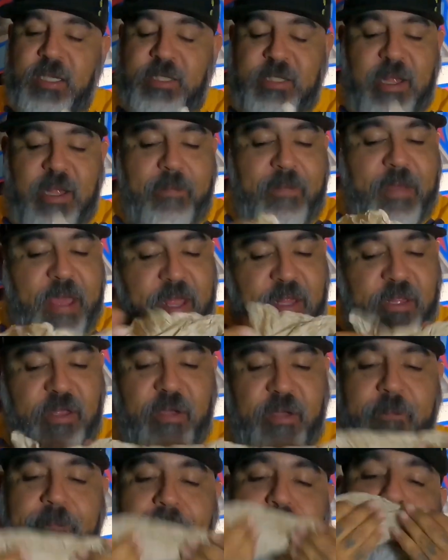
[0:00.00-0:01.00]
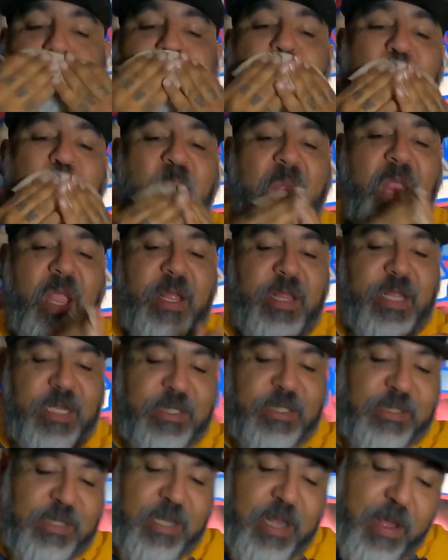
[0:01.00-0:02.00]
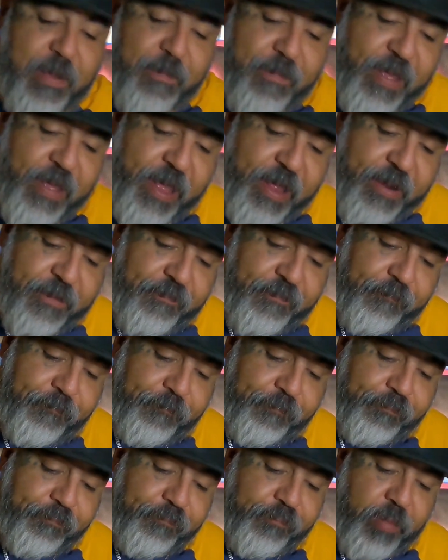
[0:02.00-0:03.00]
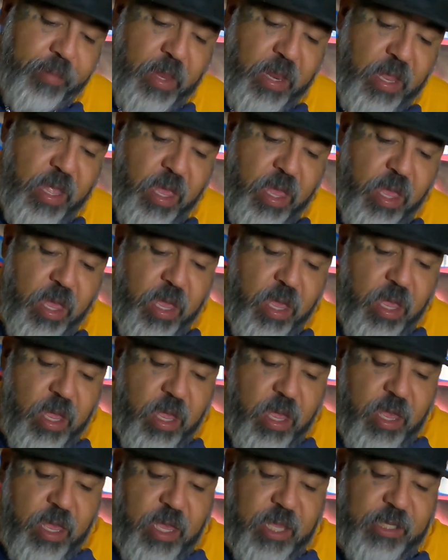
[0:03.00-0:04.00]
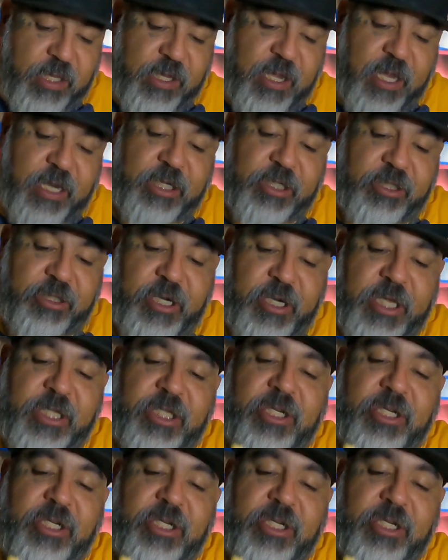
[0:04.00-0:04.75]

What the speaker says: not bad though. That's not bad. It's got a strange